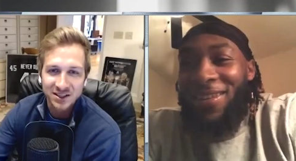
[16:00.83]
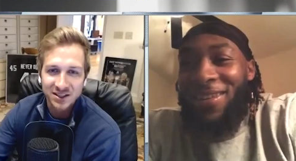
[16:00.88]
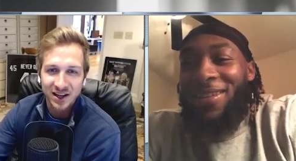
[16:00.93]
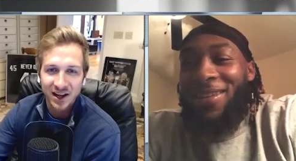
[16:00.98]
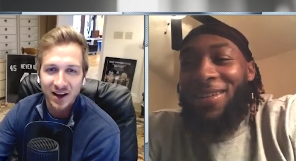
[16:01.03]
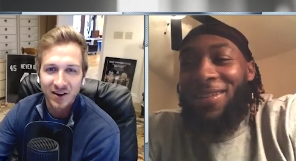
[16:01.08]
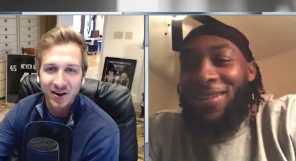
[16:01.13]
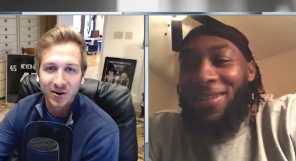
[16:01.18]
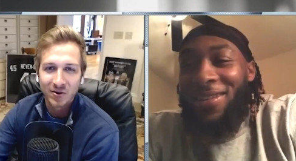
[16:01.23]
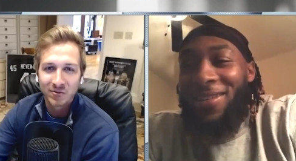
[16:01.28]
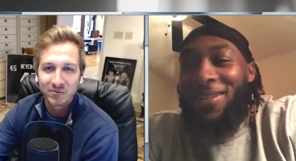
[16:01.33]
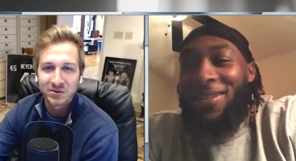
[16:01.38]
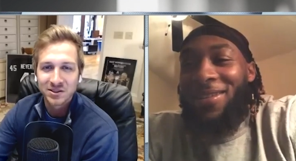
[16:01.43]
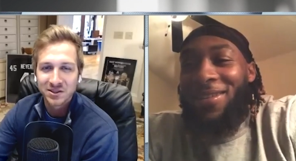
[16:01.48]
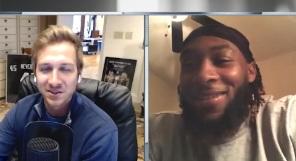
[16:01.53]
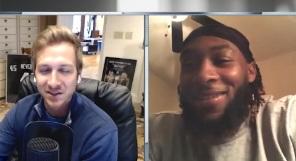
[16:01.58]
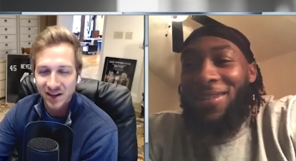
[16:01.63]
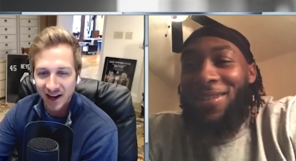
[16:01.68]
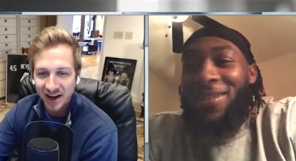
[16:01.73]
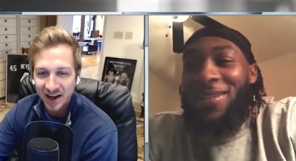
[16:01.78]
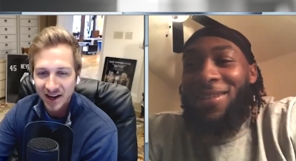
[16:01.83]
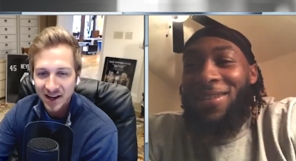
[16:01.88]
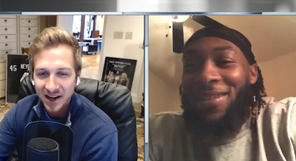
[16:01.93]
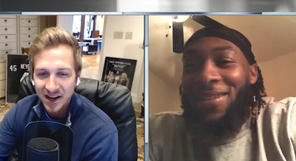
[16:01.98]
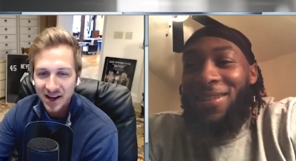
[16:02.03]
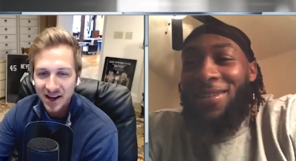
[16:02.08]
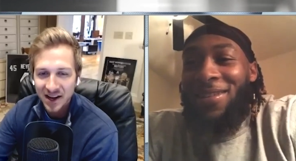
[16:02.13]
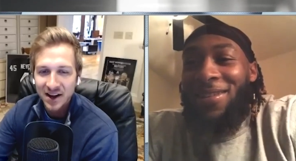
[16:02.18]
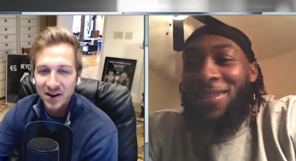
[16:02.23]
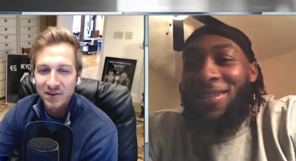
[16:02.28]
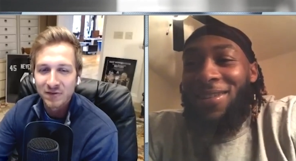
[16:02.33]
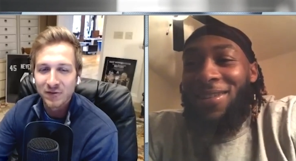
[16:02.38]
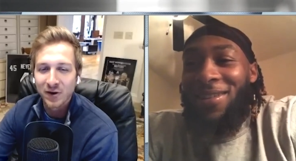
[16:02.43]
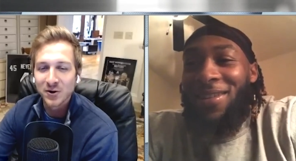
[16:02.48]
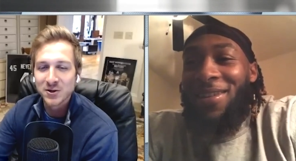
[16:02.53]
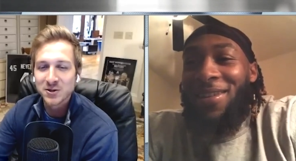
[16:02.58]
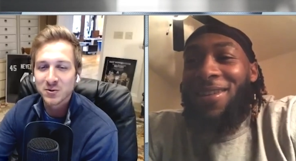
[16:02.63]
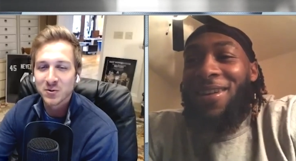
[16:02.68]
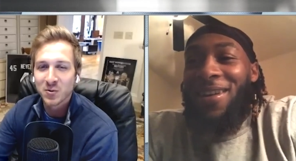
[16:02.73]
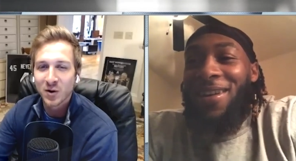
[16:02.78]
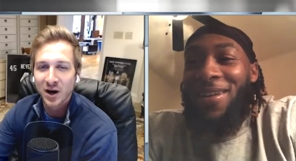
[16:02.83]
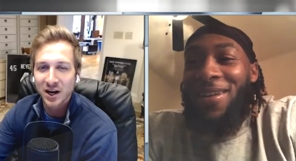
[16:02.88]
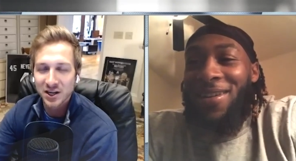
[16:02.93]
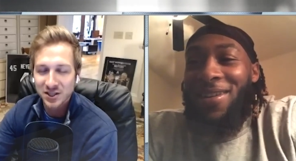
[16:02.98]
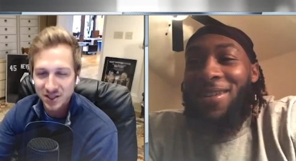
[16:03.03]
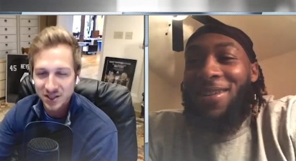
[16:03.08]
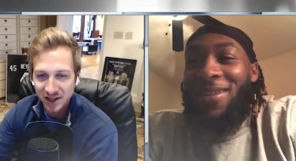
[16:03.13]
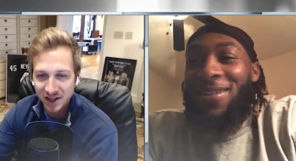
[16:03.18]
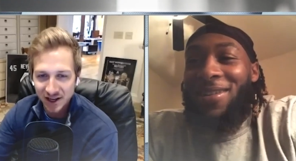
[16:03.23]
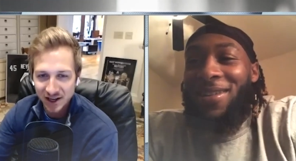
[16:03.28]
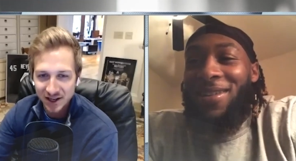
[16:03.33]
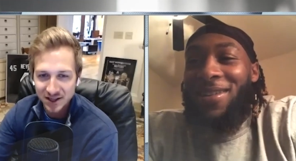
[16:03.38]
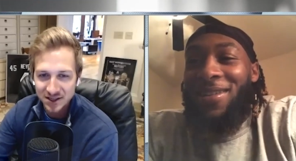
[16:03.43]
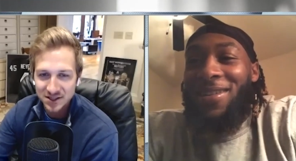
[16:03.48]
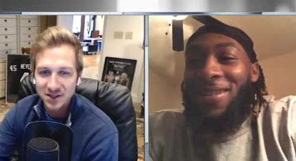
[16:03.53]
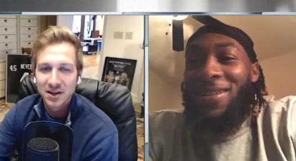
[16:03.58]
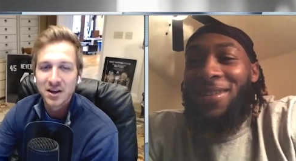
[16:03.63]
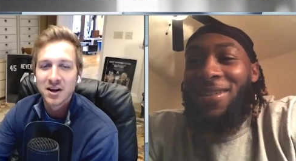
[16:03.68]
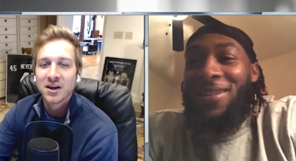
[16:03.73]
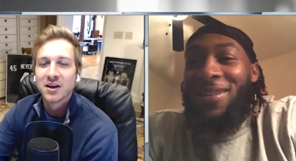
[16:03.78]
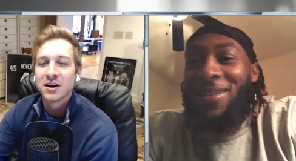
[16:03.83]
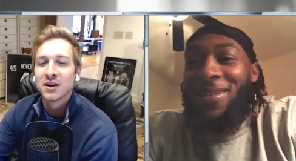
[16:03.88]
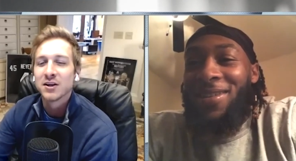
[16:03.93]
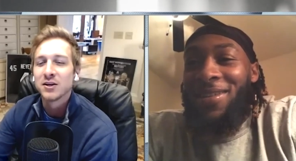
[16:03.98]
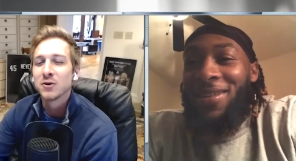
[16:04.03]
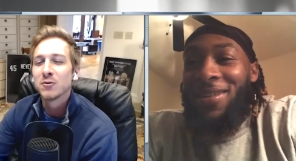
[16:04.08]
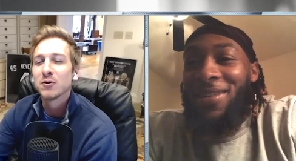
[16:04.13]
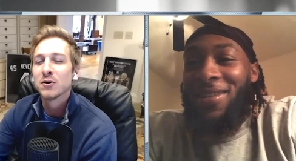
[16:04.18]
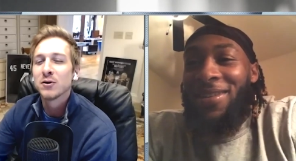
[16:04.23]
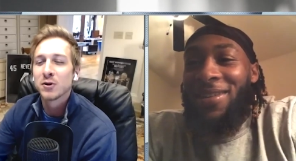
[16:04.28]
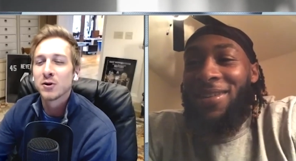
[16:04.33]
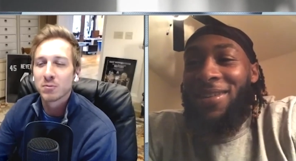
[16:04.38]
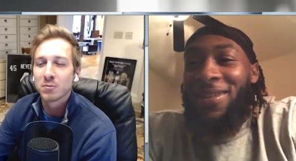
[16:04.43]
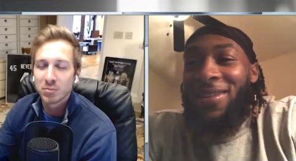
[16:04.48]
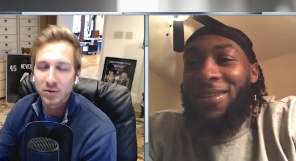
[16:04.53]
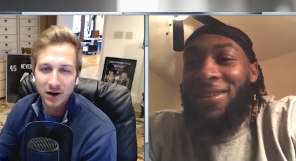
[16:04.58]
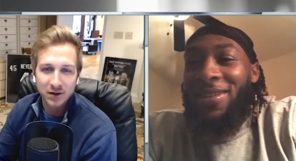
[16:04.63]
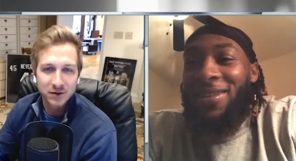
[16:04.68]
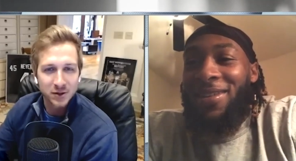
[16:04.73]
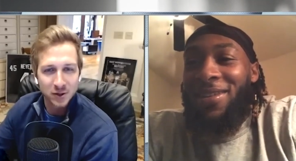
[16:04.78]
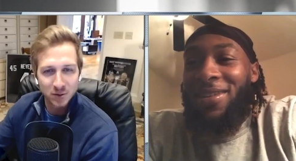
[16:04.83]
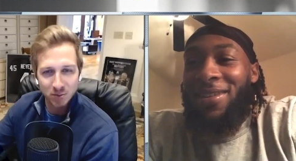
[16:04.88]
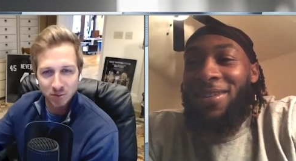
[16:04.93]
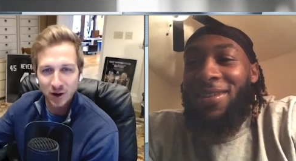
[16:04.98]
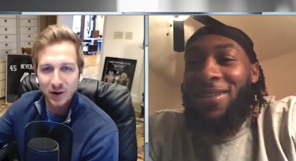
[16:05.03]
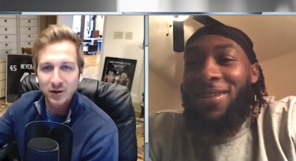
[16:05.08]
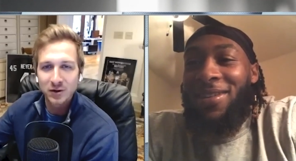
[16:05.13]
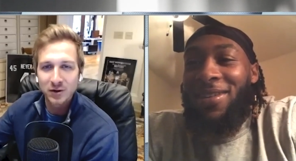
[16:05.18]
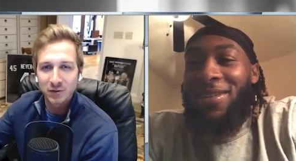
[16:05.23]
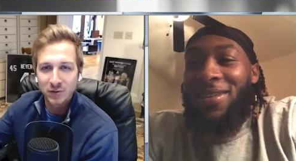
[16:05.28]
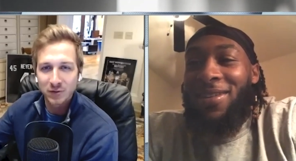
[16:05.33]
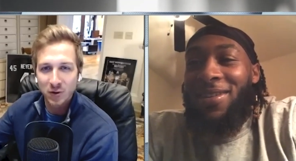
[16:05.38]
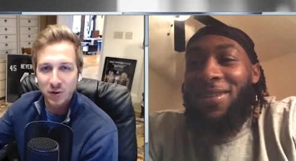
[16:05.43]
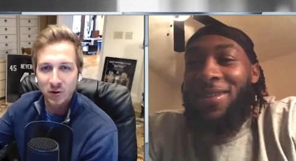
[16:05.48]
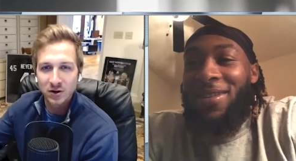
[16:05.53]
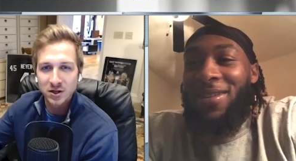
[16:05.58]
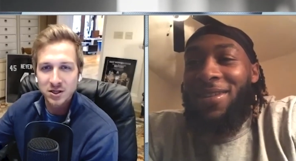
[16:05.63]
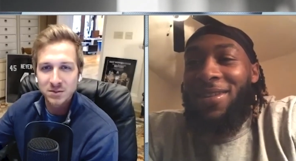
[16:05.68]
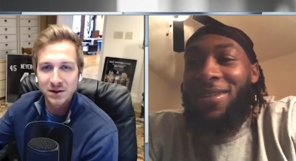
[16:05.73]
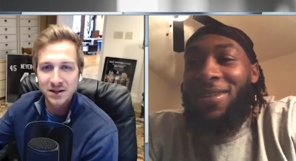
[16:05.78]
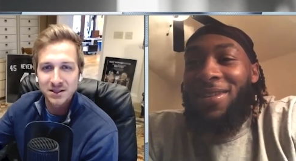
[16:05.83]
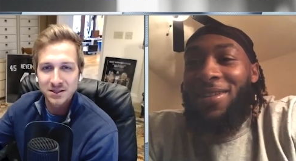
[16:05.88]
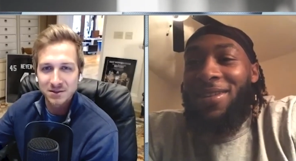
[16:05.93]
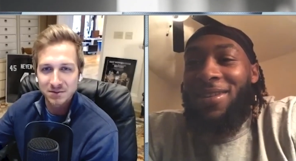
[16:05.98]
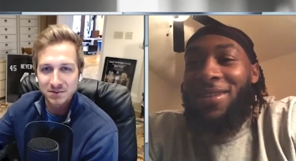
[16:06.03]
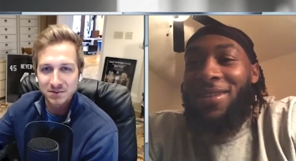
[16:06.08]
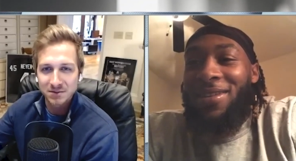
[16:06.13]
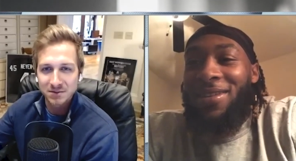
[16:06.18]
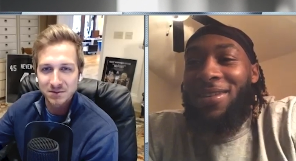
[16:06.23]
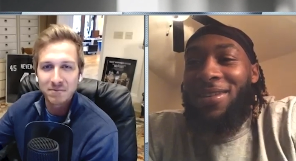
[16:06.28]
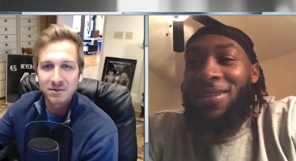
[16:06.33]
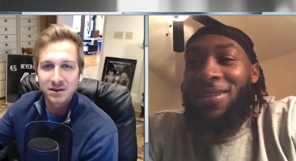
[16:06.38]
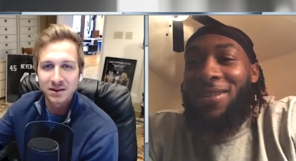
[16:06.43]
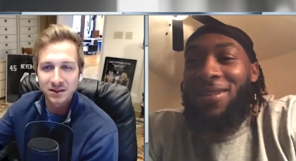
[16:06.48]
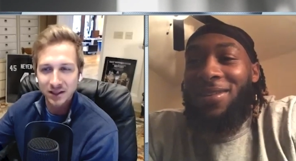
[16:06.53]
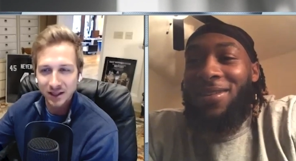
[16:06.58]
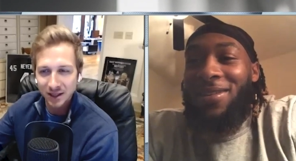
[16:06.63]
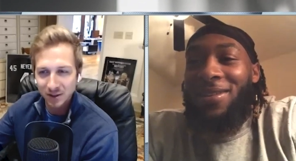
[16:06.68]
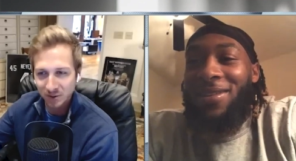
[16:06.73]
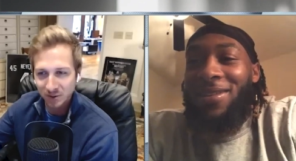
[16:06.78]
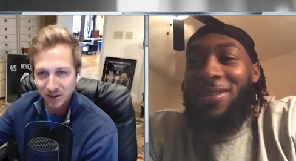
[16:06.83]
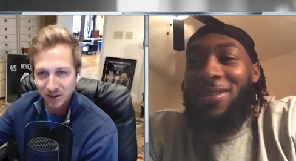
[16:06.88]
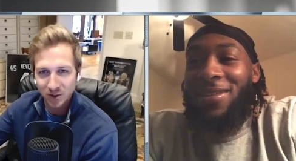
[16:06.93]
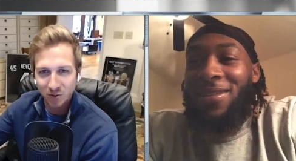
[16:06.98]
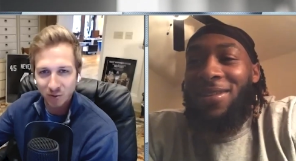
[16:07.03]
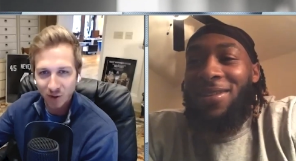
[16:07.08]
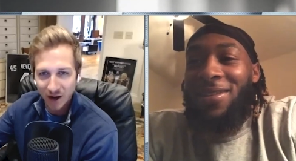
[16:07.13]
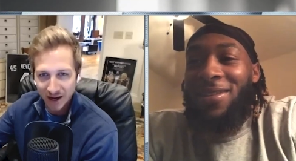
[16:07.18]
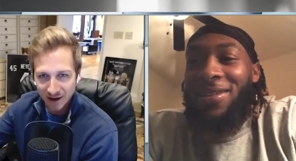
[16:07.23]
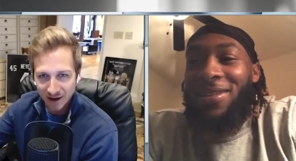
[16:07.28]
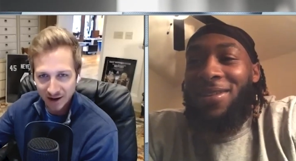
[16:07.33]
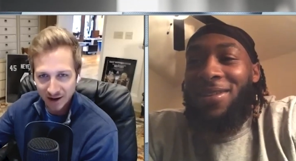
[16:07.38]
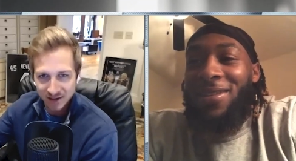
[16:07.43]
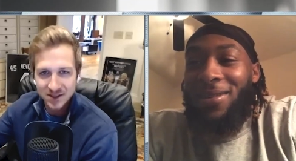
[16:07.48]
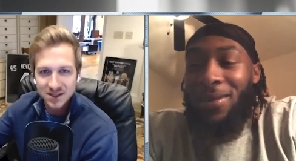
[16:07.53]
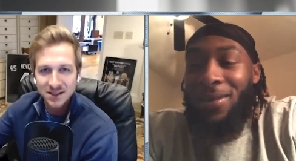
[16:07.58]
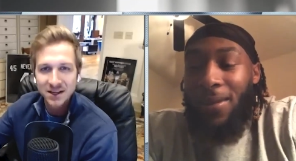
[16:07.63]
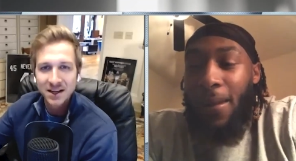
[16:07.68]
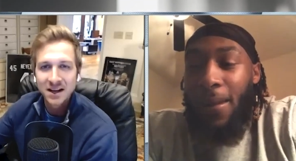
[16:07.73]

Speaker 1: you the hell on with your day. First question is, you and your brother, of course, spent some time in the league with the Ravens.